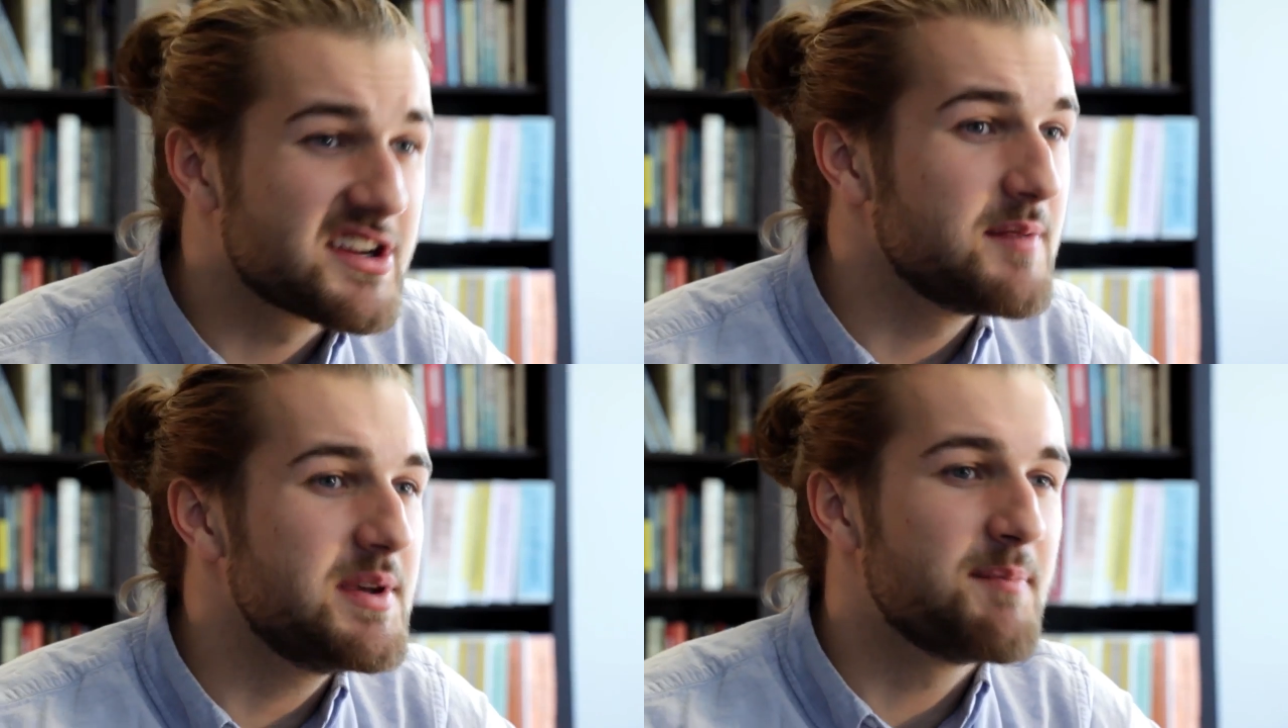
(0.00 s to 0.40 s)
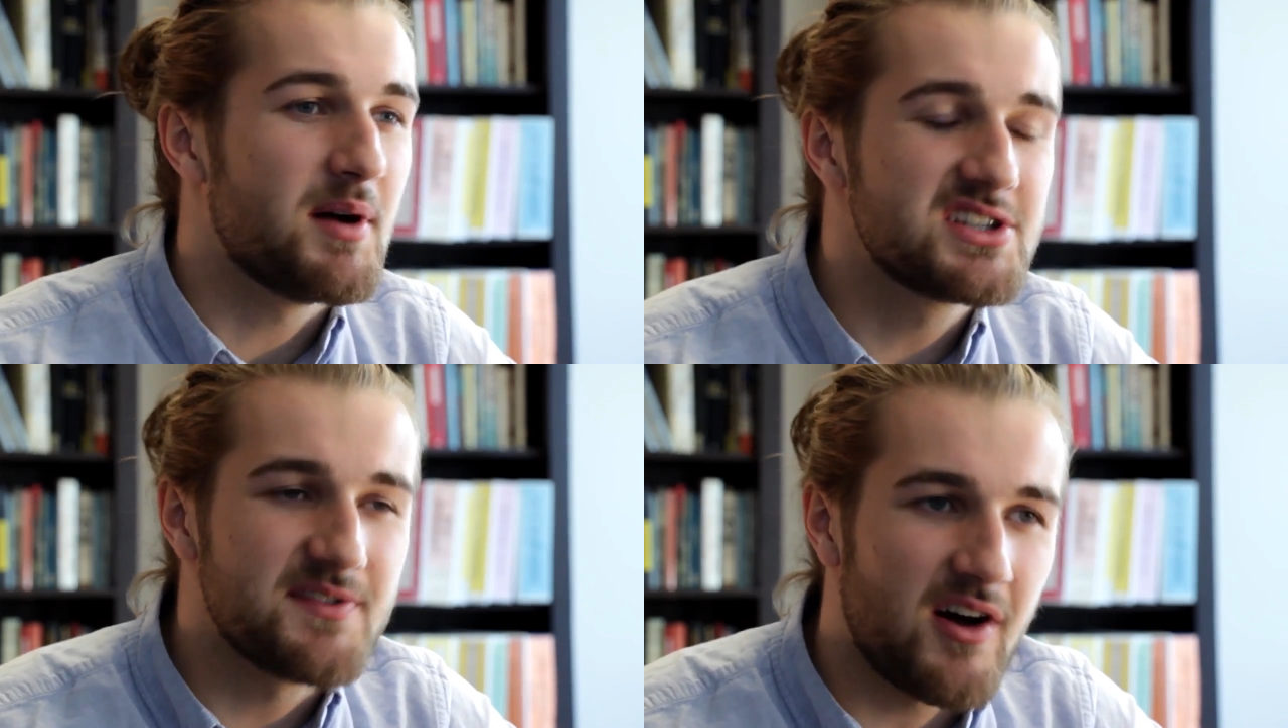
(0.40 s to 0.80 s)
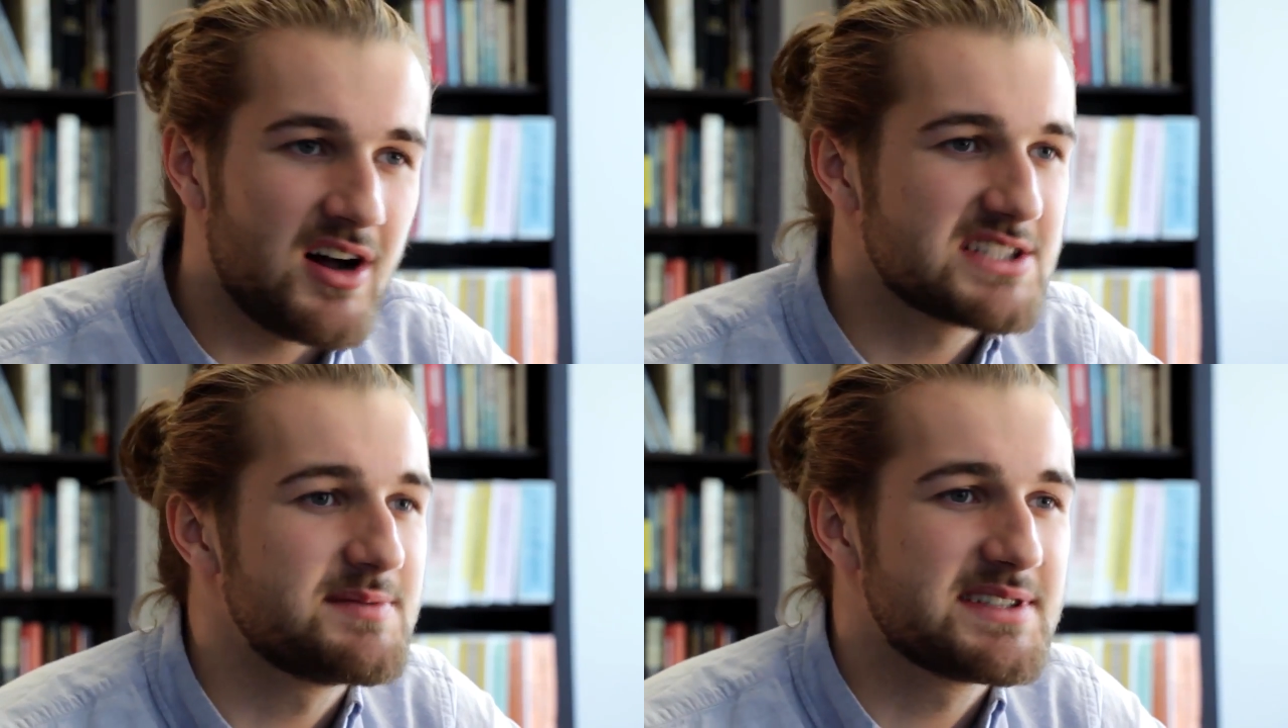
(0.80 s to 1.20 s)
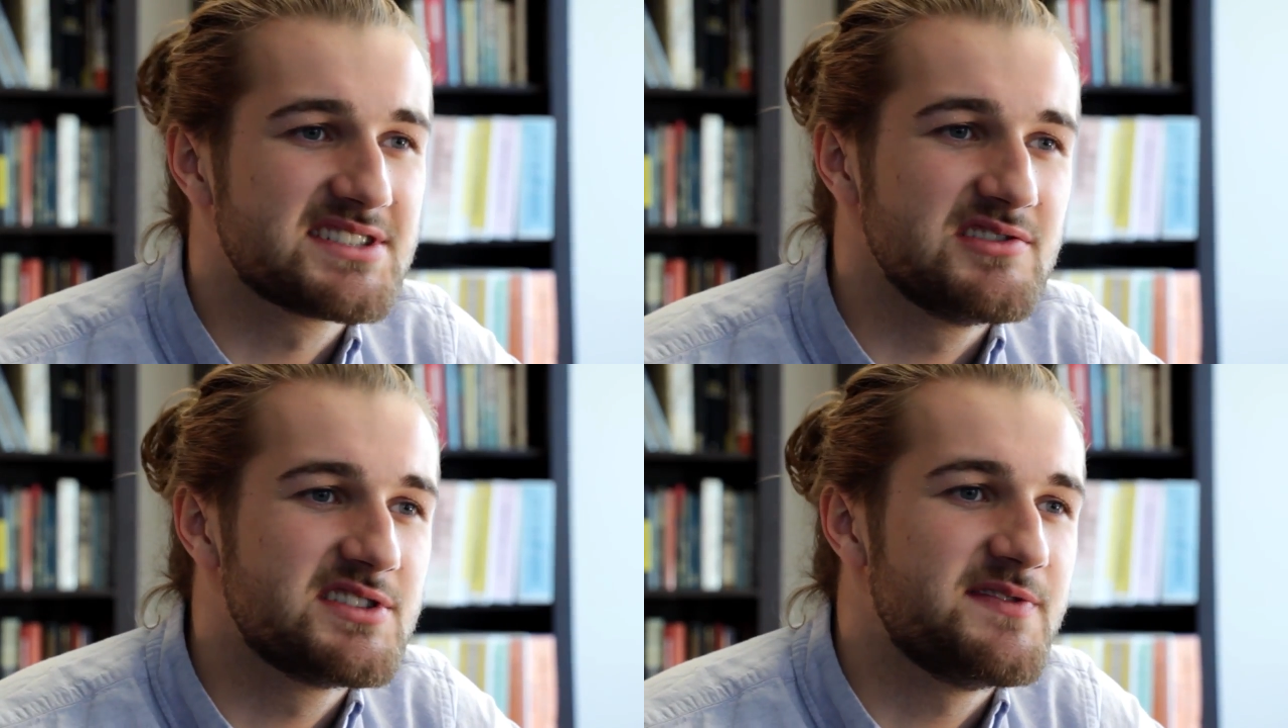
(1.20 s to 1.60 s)
gonna be a bunch of awesome
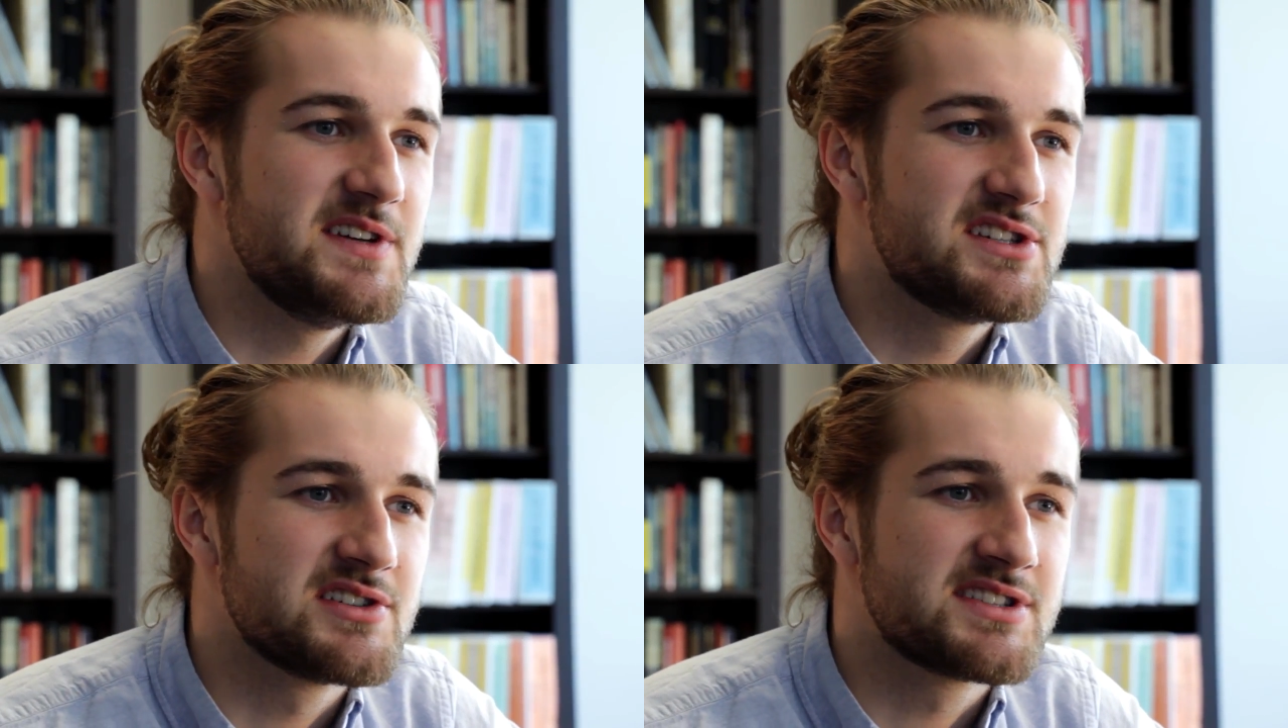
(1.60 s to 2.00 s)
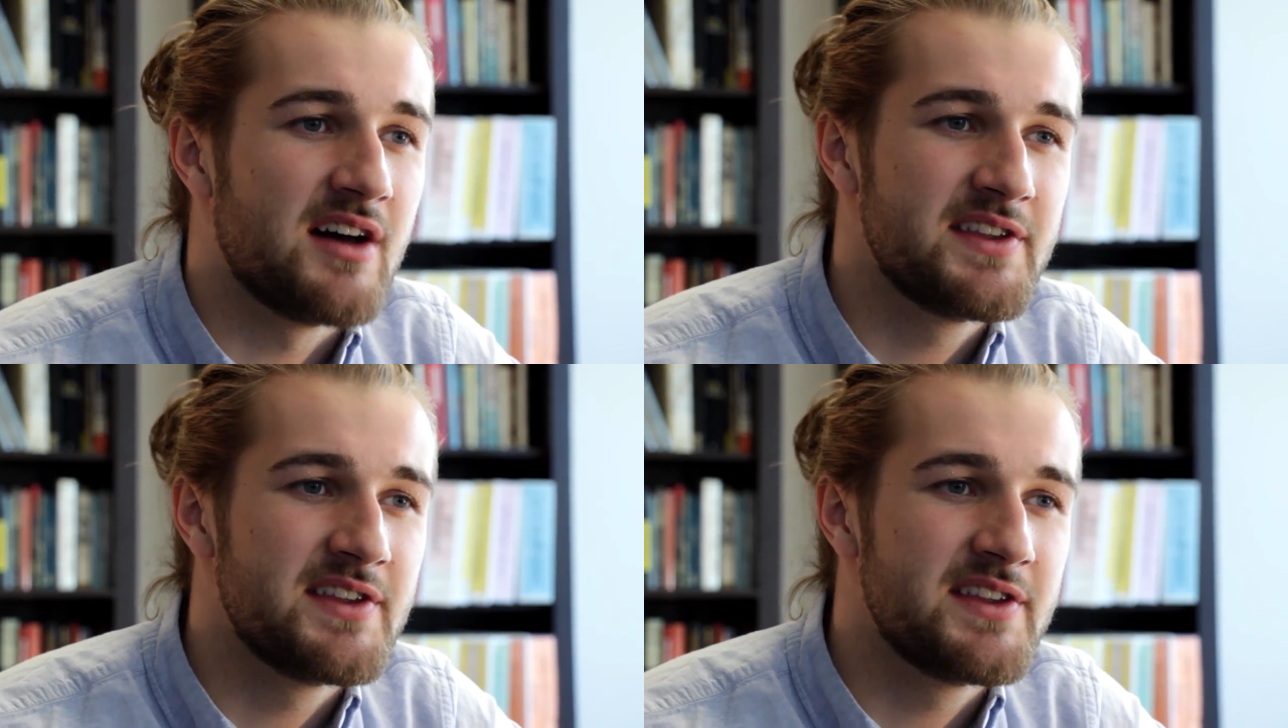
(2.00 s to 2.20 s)
exclusive features on